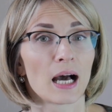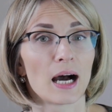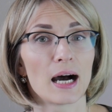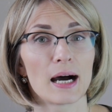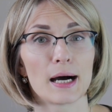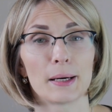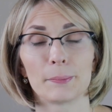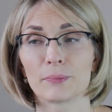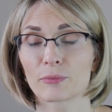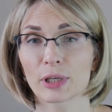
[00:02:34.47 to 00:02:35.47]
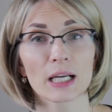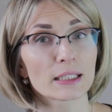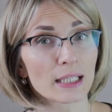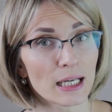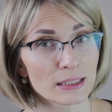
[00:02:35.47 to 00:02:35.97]

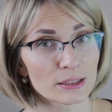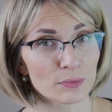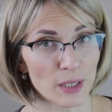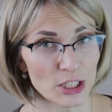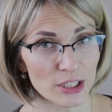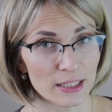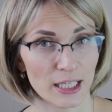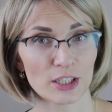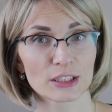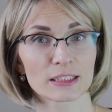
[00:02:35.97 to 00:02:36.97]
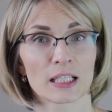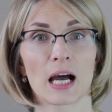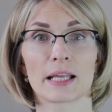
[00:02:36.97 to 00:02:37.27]
recognize Russian letters,